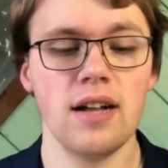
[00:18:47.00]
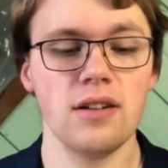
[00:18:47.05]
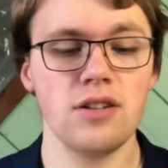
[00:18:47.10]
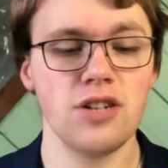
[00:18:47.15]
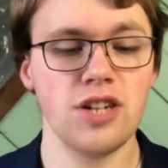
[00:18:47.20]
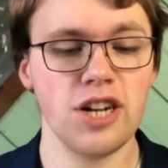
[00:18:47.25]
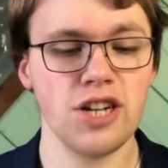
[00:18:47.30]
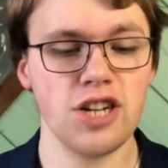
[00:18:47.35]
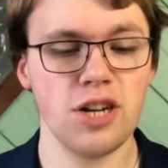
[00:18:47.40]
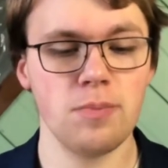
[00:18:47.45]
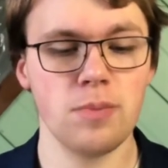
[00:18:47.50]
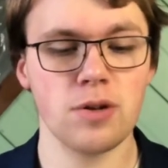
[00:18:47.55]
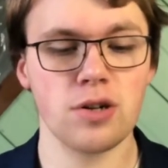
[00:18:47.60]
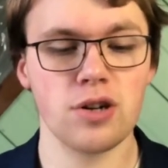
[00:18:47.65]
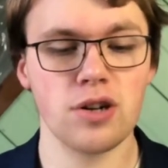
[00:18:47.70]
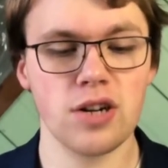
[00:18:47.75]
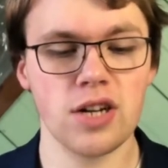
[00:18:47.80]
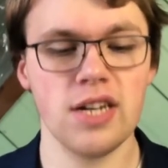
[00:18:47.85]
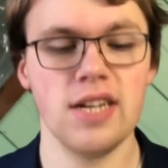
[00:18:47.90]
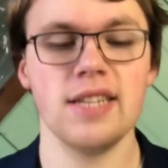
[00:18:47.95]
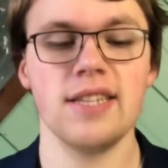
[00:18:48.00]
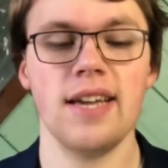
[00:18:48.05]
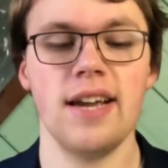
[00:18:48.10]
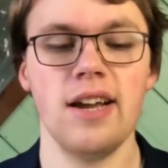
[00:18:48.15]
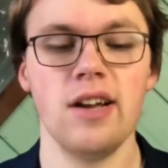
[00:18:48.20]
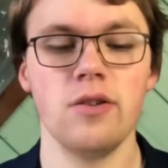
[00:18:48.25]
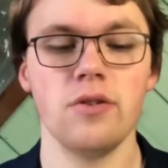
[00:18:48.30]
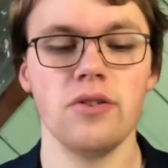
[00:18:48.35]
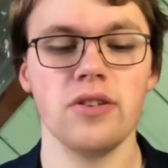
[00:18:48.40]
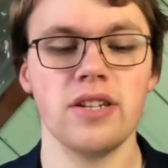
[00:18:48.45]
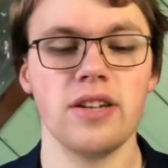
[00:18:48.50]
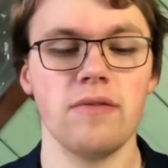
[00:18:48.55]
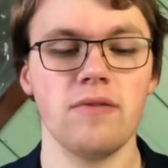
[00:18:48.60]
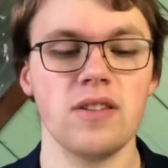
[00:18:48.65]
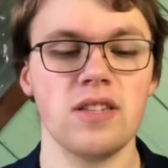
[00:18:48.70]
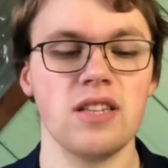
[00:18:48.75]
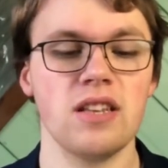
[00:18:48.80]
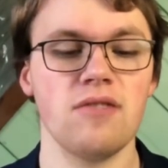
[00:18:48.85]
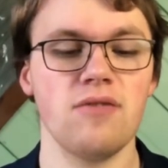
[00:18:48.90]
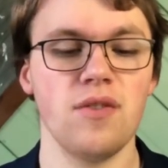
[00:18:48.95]
JJ Paterka has 8 goals, 7
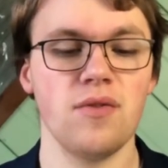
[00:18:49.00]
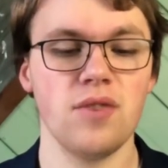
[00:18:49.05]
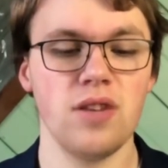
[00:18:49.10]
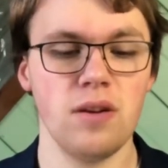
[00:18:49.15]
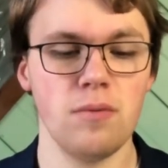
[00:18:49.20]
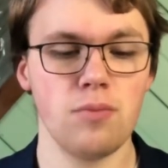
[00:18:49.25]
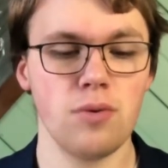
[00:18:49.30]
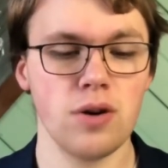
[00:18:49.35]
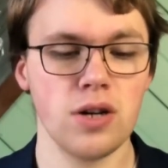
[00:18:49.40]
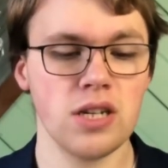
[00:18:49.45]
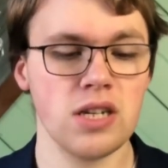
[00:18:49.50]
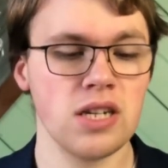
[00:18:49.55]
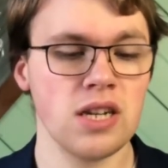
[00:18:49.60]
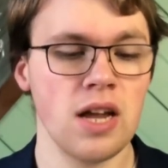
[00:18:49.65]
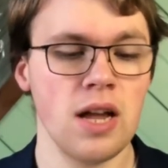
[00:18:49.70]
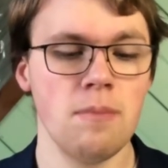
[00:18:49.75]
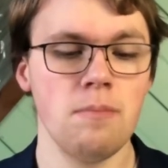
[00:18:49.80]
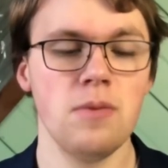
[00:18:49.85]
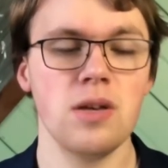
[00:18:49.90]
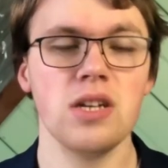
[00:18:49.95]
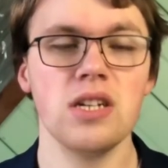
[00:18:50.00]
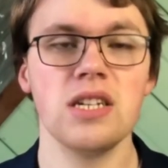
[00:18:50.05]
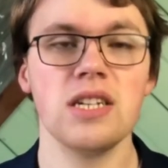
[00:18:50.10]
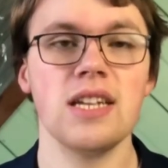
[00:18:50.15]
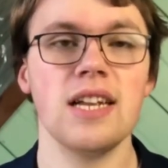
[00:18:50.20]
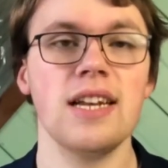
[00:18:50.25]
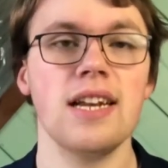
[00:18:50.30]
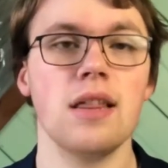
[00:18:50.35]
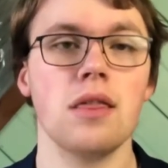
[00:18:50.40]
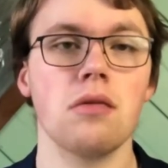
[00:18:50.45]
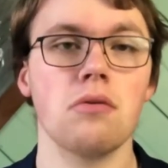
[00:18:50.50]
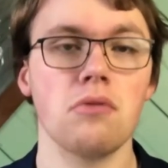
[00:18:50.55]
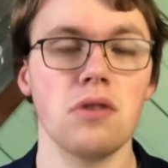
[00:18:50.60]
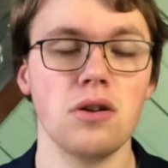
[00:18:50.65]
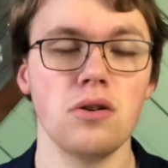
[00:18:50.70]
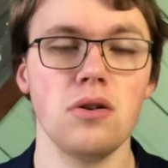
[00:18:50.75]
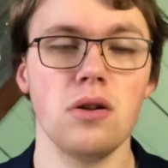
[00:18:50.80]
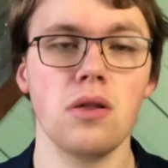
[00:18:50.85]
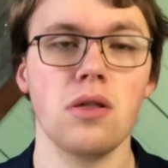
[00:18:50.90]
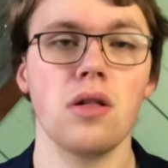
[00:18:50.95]
assists, 15 points. Milstead has 3
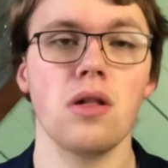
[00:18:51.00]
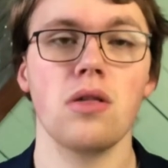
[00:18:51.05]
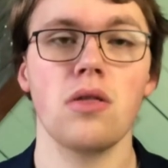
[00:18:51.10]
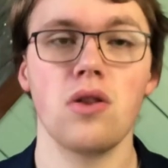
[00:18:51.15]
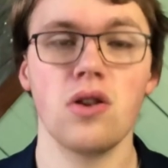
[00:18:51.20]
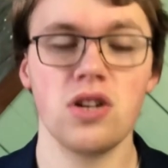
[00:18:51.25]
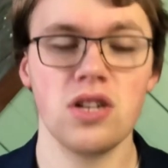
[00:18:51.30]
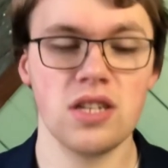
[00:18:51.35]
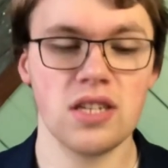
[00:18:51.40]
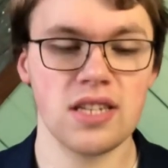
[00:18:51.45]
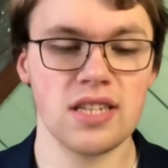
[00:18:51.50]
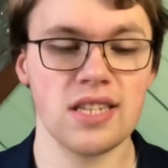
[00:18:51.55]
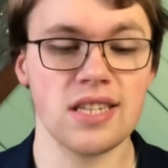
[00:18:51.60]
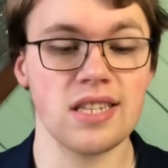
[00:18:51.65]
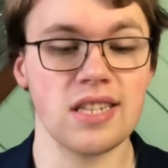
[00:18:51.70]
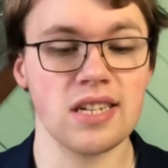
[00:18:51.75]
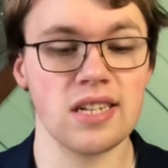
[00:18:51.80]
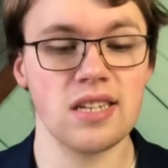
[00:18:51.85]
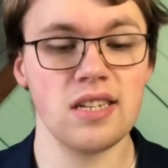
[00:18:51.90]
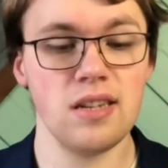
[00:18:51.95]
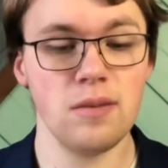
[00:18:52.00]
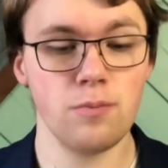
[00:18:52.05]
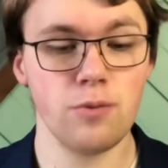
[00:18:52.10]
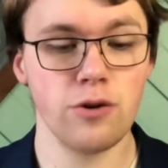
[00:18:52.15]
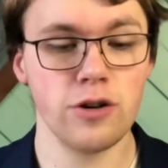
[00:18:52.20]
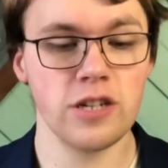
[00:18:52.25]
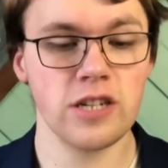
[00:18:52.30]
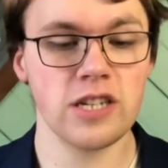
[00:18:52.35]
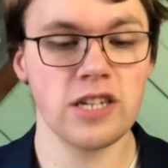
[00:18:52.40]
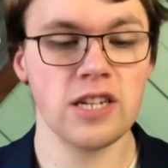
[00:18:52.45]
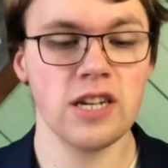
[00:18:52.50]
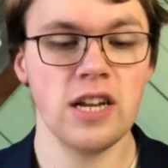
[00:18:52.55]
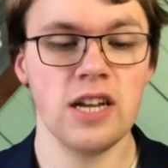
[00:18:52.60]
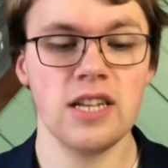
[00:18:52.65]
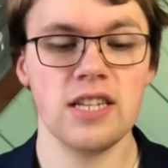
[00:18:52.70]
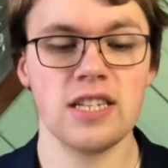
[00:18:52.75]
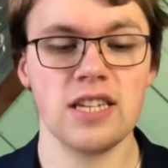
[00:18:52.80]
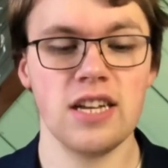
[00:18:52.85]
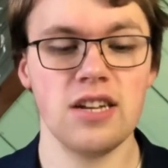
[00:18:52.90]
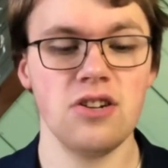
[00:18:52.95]
goals, 13 assists, 16 points.
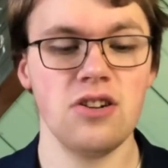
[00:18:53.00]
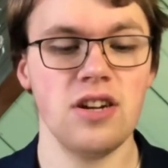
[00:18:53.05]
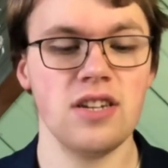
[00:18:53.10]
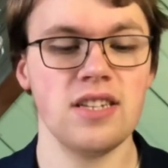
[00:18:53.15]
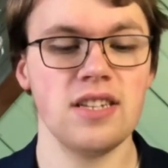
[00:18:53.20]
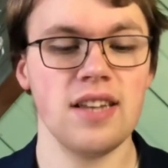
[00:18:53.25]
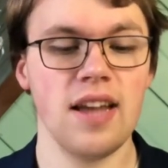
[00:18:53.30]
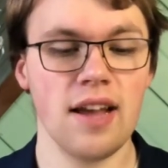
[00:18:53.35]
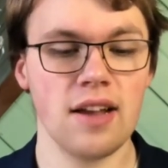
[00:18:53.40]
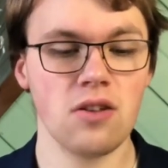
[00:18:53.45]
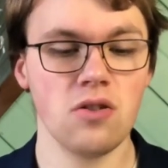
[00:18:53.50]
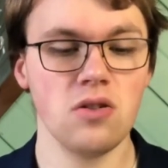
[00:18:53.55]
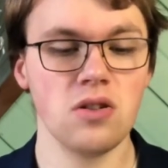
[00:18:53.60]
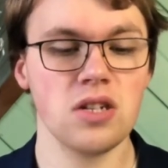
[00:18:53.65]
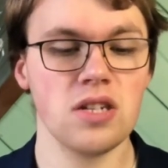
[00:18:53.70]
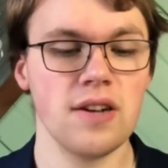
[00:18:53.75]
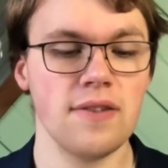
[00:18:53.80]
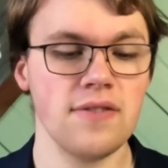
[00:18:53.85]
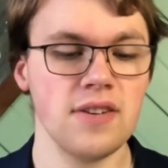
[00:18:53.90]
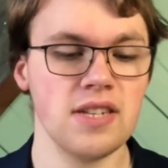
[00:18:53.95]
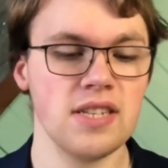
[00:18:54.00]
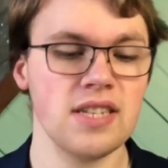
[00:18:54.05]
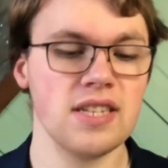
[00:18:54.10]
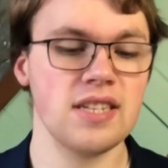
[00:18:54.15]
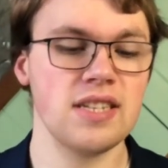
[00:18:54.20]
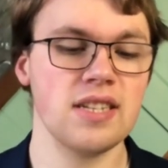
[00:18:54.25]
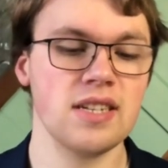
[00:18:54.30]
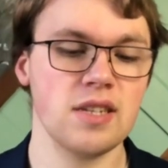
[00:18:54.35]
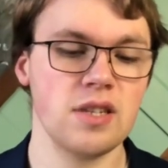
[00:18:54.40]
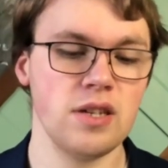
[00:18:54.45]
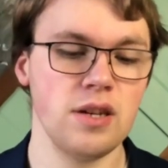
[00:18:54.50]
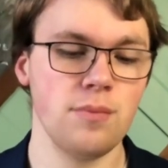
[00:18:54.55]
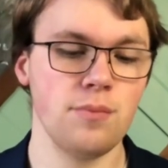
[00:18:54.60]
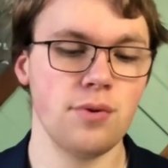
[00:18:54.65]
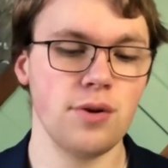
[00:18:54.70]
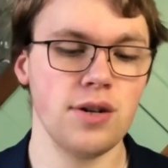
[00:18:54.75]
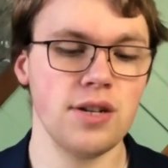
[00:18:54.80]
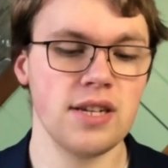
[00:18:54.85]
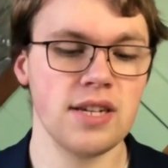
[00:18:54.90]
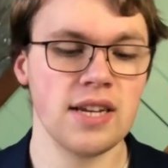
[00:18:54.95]
Skinner has 9 goals, 7 assists, 16
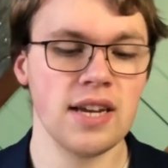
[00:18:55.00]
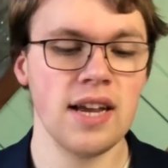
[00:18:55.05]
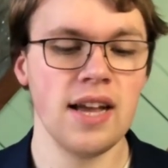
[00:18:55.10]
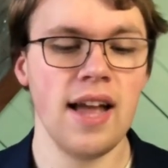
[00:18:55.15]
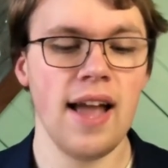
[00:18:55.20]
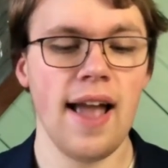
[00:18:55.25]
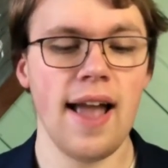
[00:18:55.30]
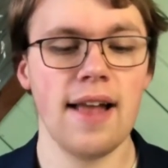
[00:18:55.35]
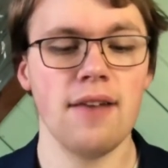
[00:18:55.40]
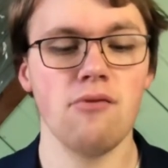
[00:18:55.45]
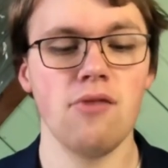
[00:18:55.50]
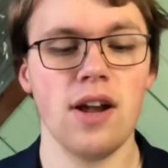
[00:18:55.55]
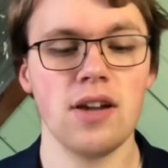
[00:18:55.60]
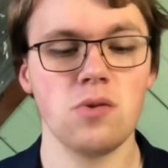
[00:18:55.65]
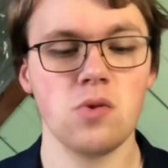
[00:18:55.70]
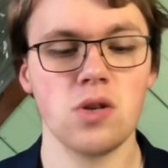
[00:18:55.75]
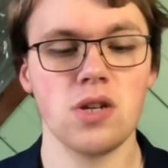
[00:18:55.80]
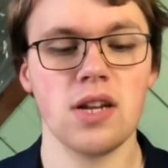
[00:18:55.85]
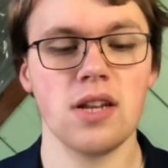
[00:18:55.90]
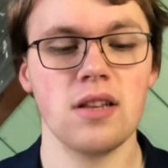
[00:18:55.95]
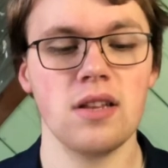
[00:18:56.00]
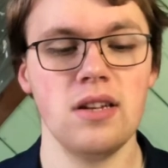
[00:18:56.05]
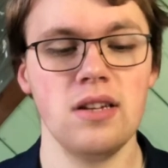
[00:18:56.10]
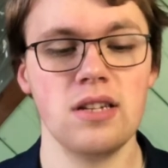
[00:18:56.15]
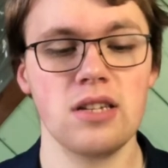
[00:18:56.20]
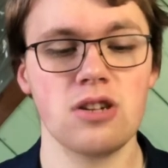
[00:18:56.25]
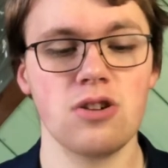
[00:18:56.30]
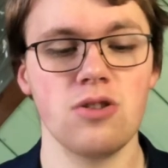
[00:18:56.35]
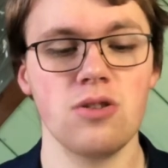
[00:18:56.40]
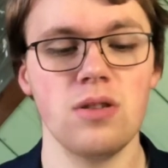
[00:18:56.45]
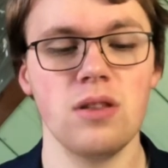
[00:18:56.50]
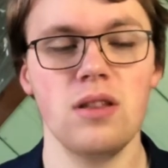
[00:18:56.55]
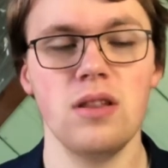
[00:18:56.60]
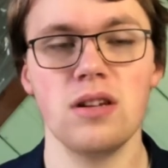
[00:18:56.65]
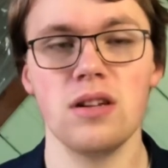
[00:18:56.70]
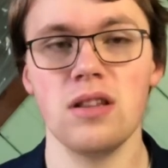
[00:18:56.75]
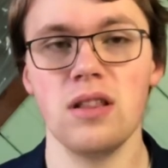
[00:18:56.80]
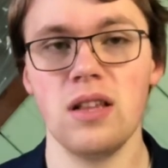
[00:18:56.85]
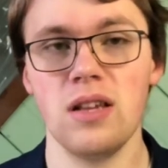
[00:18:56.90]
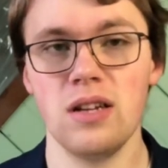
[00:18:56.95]
points. And Rasmus Dahlin is currently
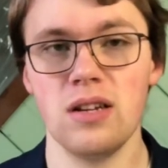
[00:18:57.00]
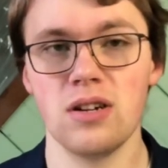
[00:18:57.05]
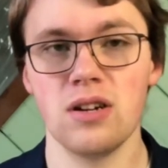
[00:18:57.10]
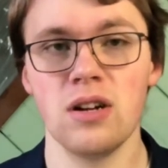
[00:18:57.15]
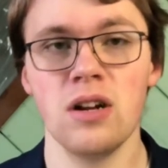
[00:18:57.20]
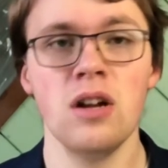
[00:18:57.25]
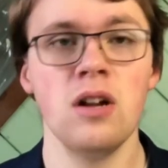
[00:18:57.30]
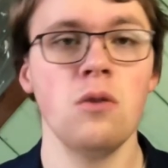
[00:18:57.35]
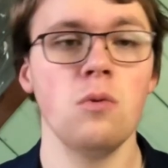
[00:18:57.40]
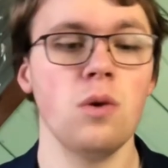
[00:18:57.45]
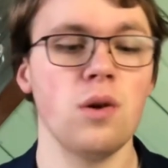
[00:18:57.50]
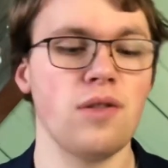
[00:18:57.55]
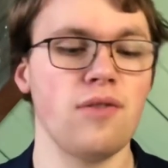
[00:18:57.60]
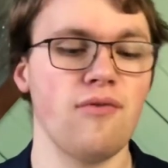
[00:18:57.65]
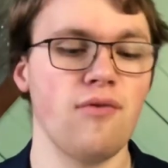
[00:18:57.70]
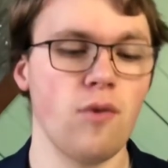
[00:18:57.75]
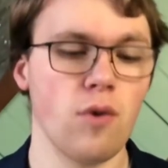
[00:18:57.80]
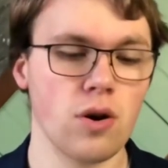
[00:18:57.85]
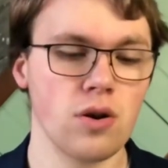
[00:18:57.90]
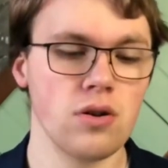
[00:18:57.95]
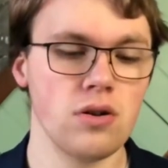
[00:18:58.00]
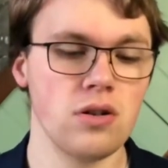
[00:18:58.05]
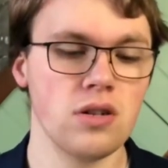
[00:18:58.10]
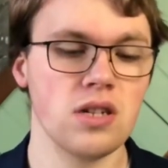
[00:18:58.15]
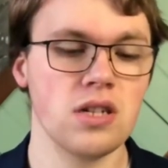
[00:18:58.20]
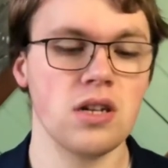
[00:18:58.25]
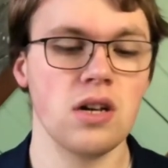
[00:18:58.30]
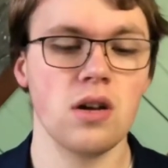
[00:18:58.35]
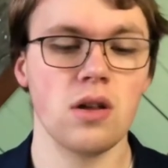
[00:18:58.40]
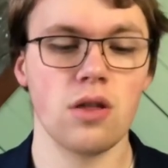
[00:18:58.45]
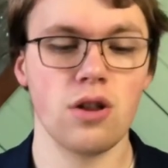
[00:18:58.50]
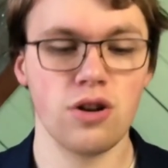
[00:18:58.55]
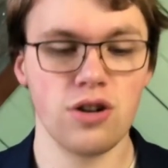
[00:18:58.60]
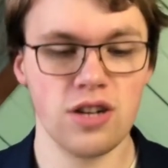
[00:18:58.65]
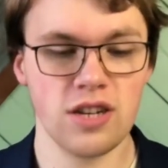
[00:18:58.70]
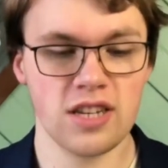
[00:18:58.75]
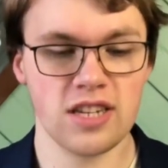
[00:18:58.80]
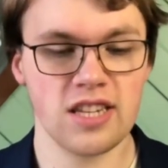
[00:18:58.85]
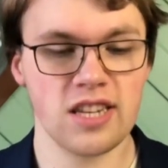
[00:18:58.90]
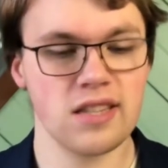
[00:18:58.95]
their leader with 4 goals,
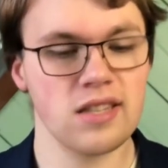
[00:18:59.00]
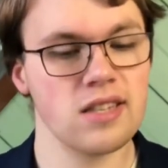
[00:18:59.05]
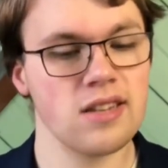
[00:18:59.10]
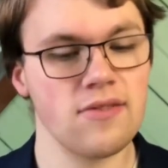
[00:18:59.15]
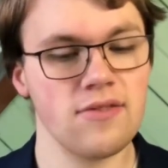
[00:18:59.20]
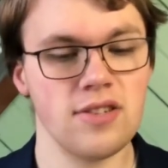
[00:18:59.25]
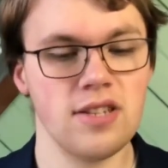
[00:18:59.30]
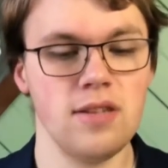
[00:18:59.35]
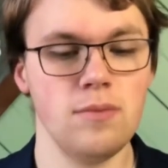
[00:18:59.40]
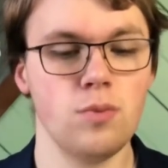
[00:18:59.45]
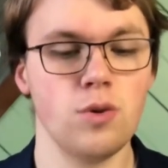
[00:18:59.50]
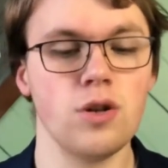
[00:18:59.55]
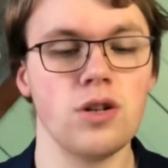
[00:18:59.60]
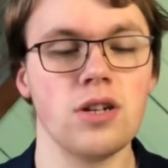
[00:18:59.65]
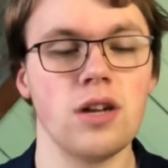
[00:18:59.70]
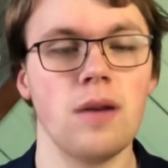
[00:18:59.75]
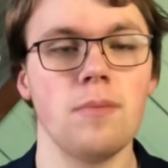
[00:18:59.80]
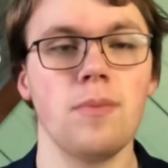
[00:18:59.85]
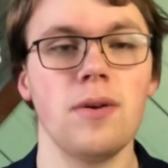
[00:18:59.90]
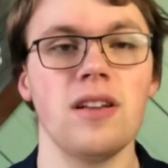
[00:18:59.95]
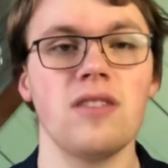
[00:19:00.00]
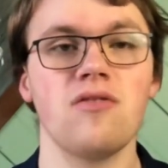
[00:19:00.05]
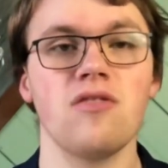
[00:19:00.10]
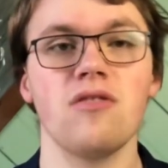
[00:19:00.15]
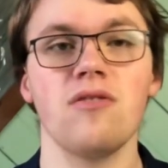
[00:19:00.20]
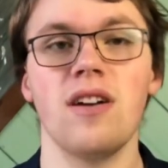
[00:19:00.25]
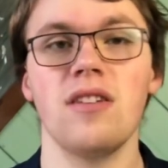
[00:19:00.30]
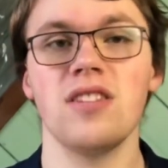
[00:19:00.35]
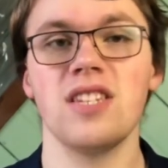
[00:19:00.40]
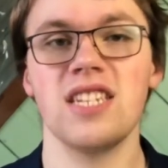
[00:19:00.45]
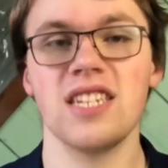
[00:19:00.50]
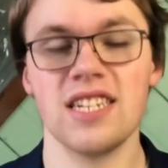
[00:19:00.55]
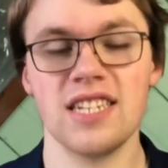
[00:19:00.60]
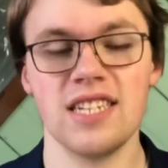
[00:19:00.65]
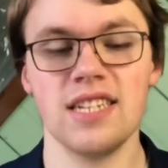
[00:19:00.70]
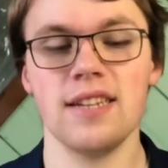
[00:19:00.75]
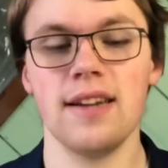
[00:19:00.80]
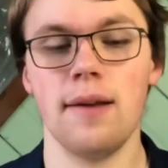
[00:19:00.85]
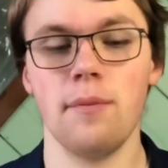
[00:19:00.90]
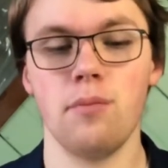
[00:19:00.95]
13 assists, and 17 points on pace for around
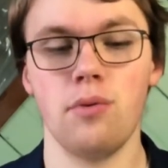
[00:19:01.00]
69